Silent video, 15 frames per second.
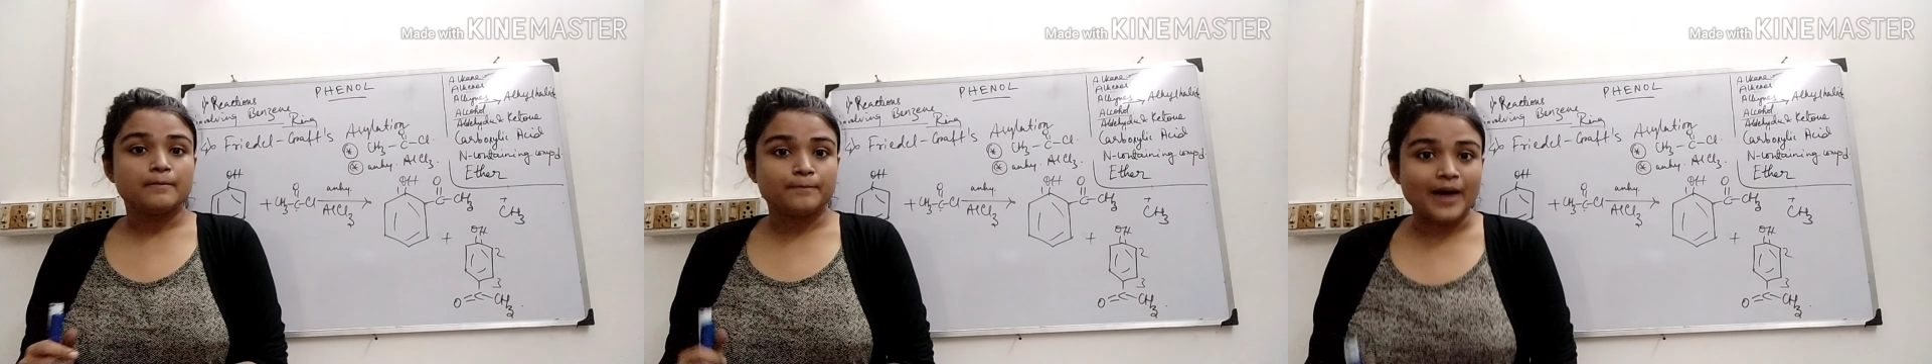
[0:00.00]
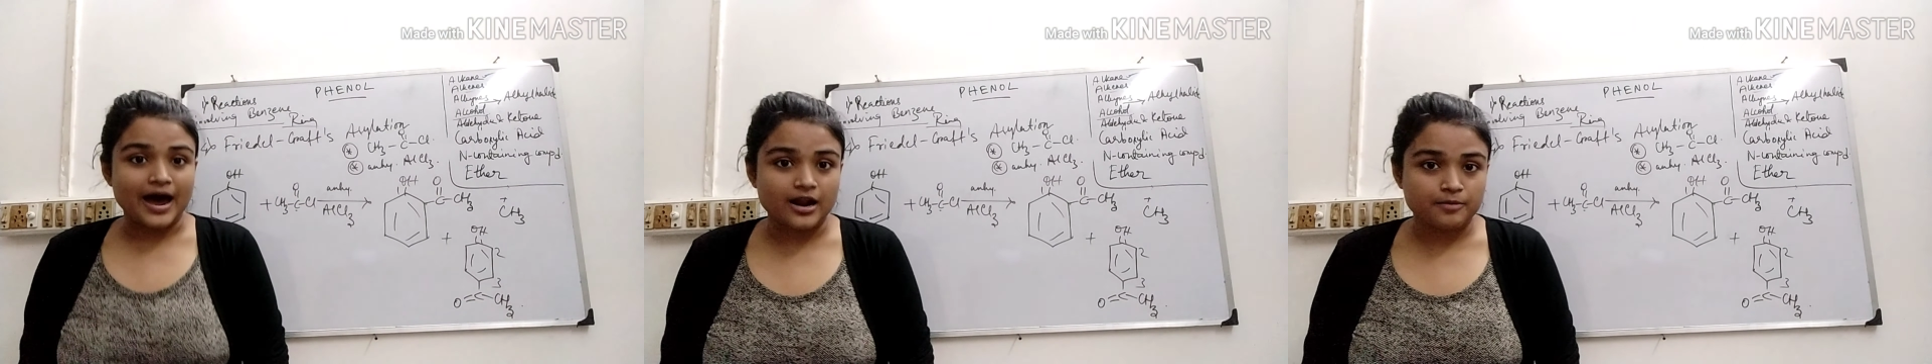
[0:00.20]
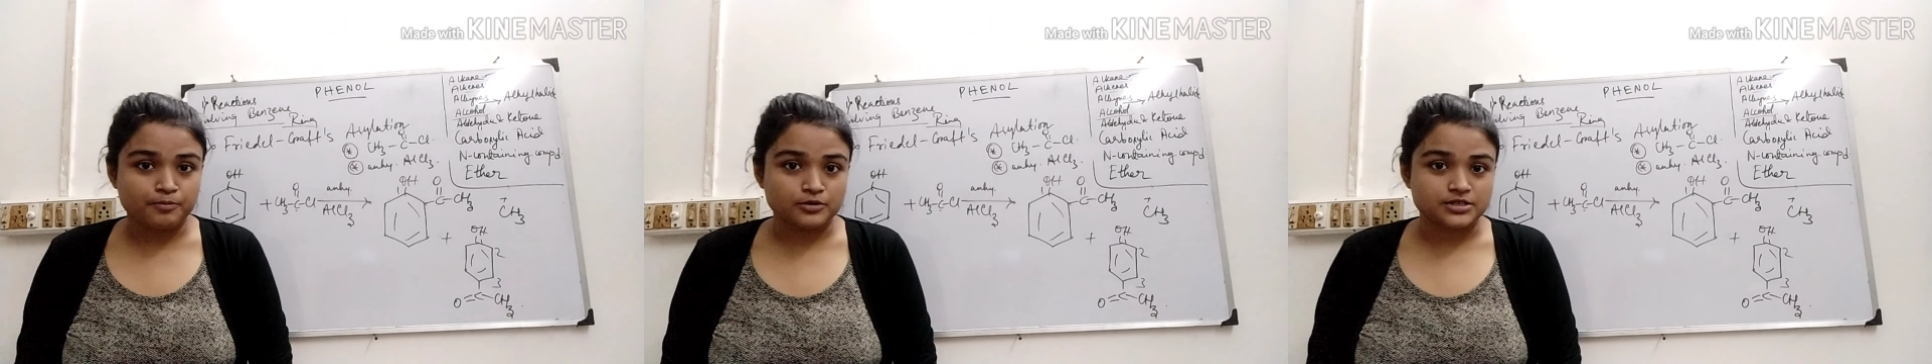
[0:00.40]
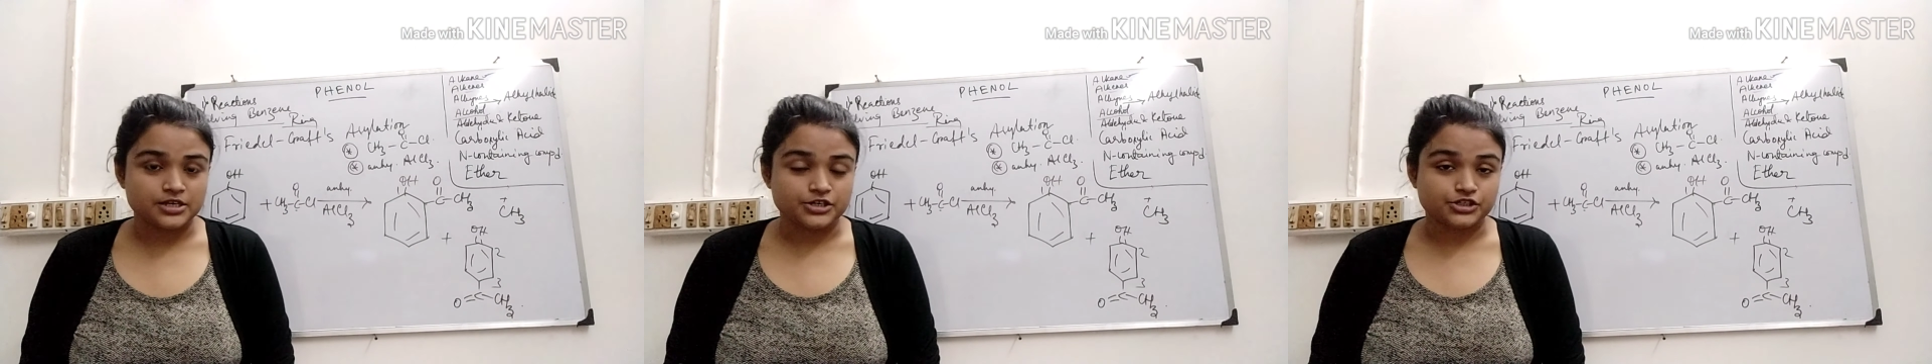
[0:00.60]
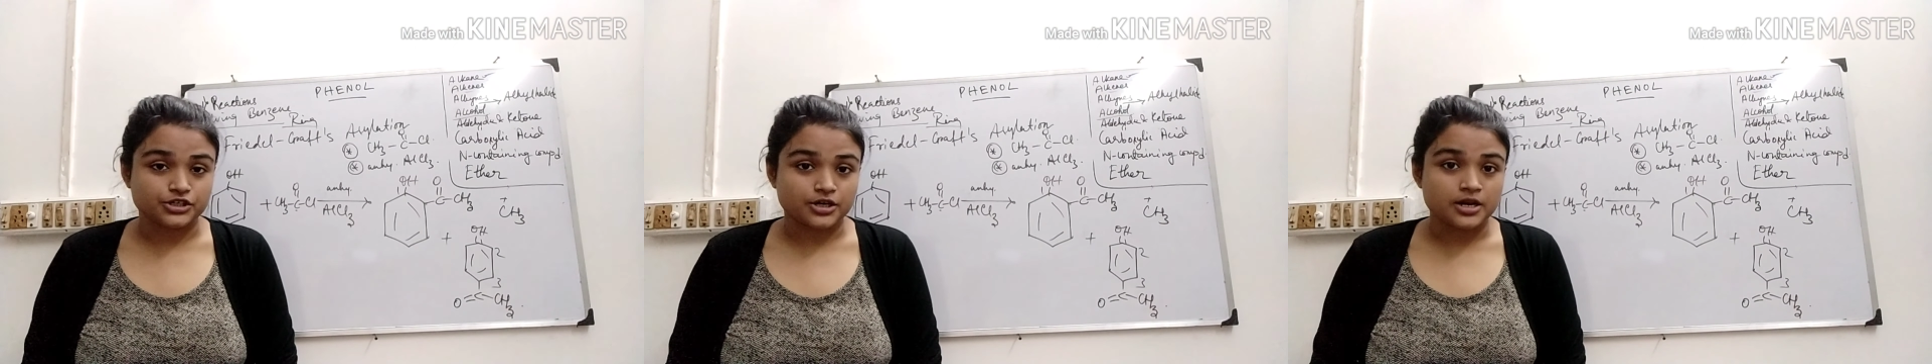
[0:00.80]
para
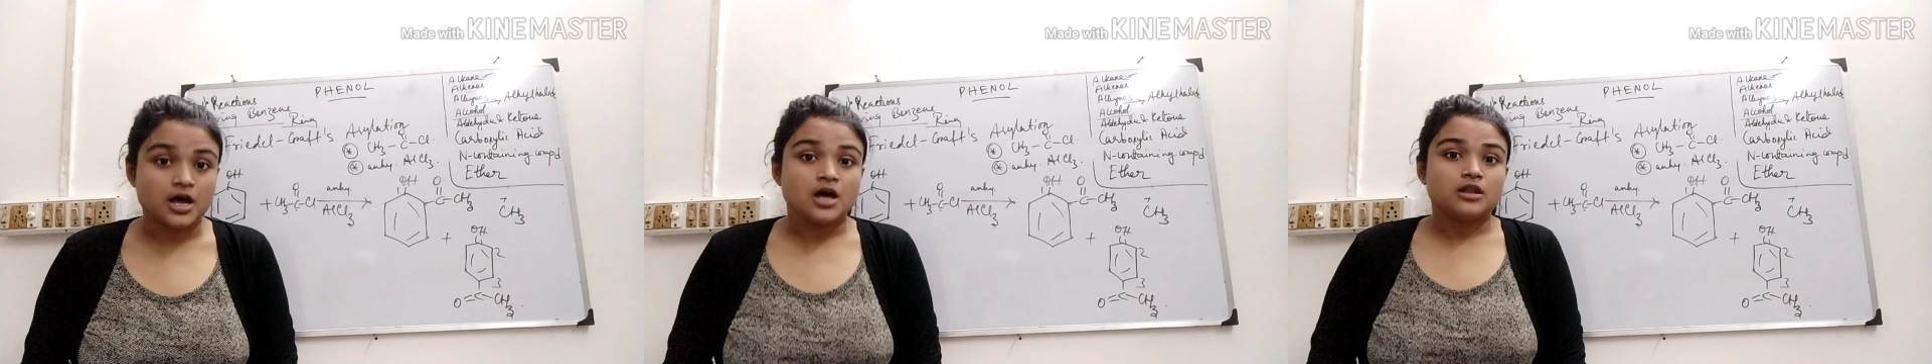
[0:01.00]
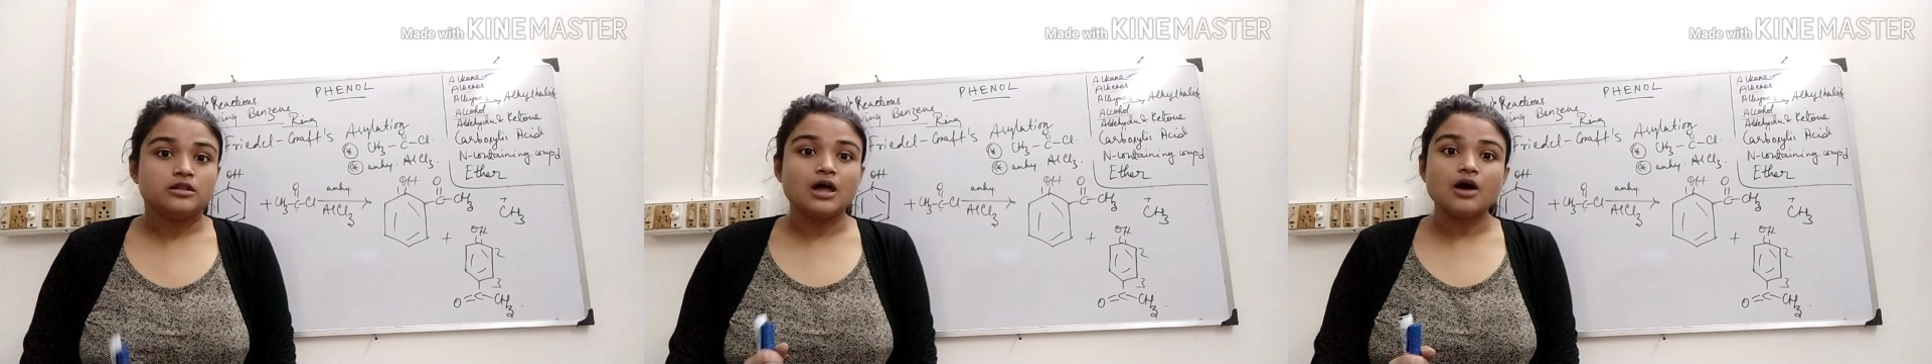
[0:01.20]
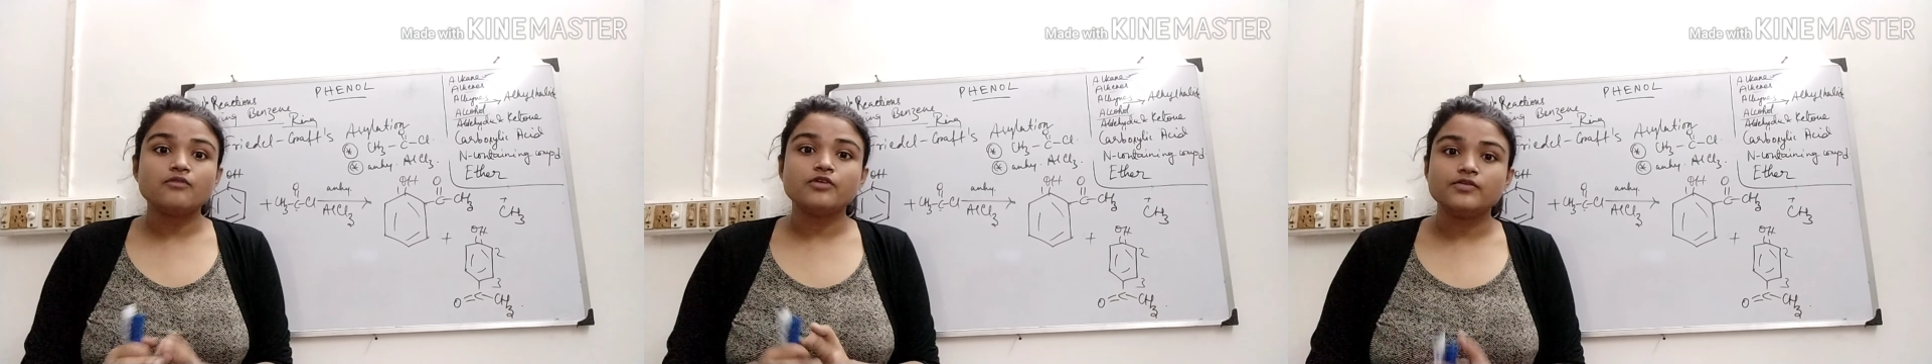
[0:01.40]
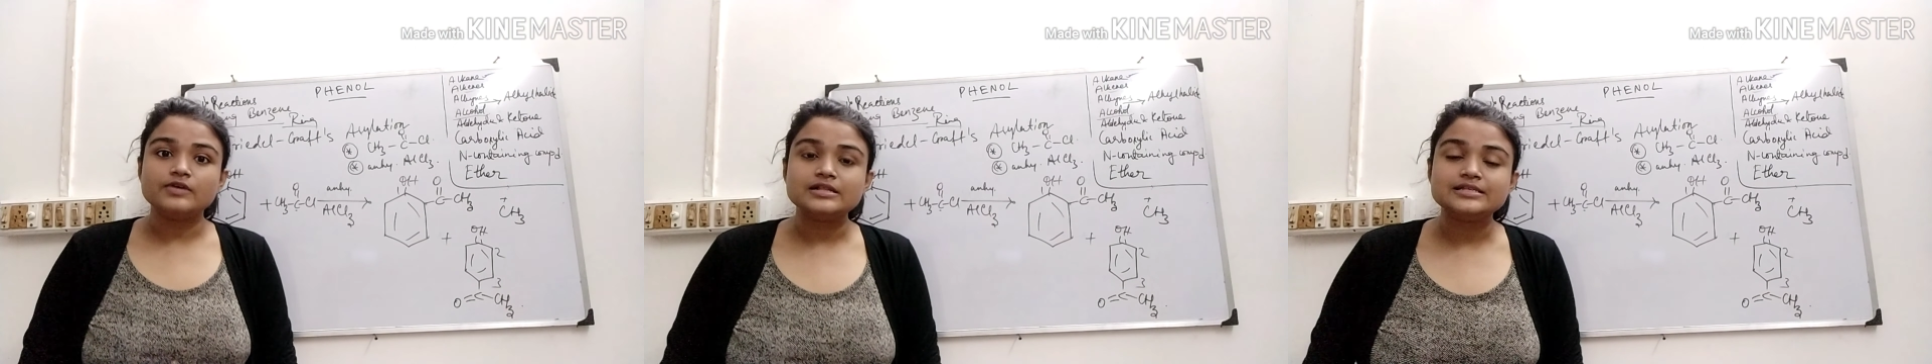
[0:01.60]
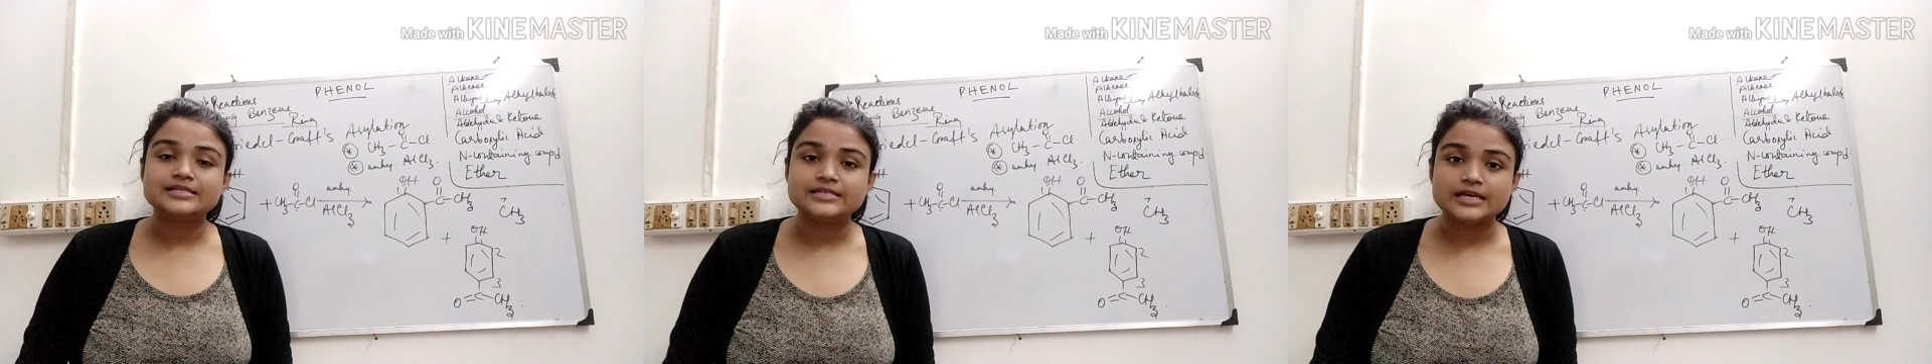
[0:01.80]
position. Now we
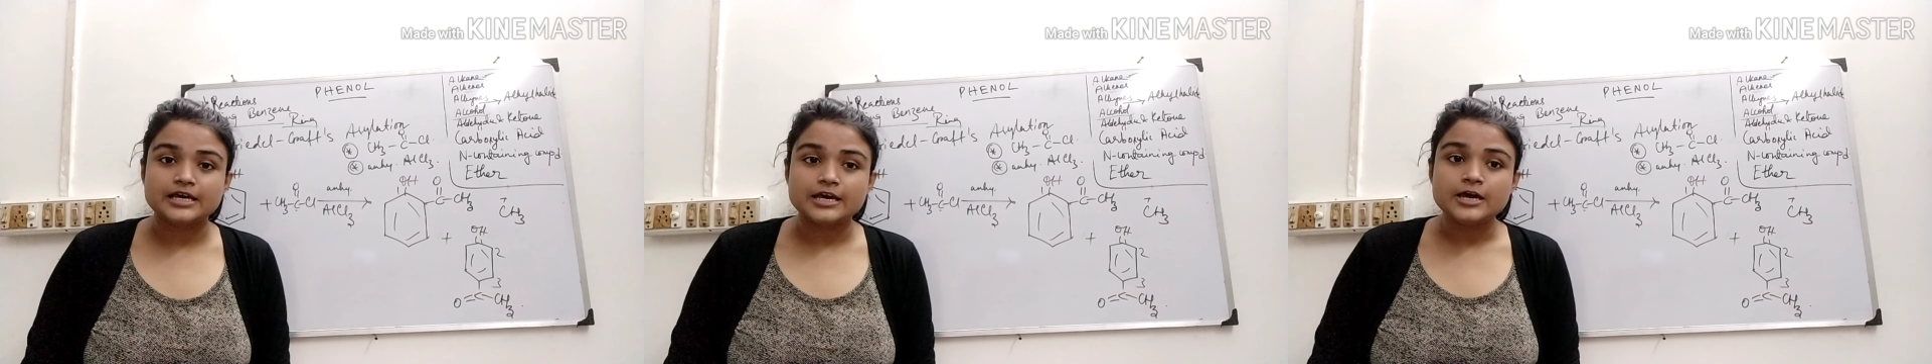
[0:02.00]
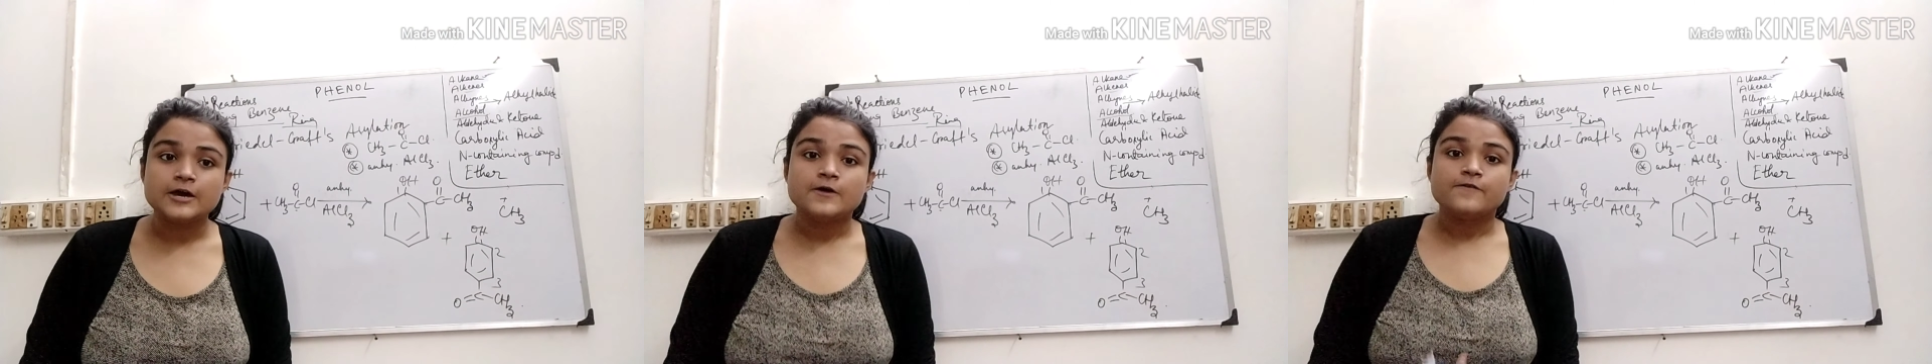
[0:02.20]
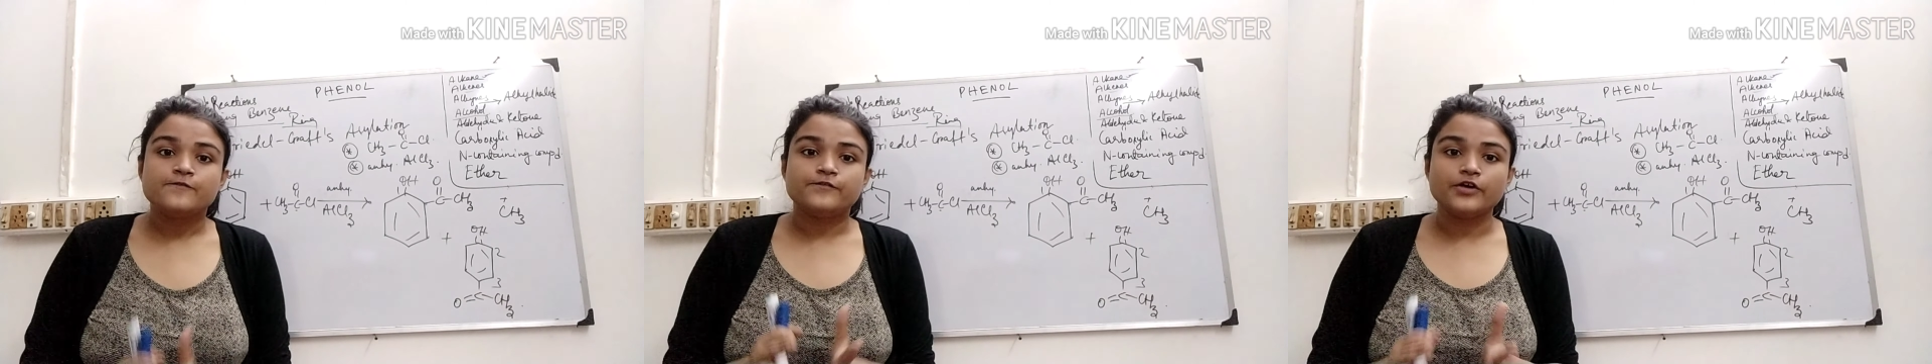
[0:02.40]
will see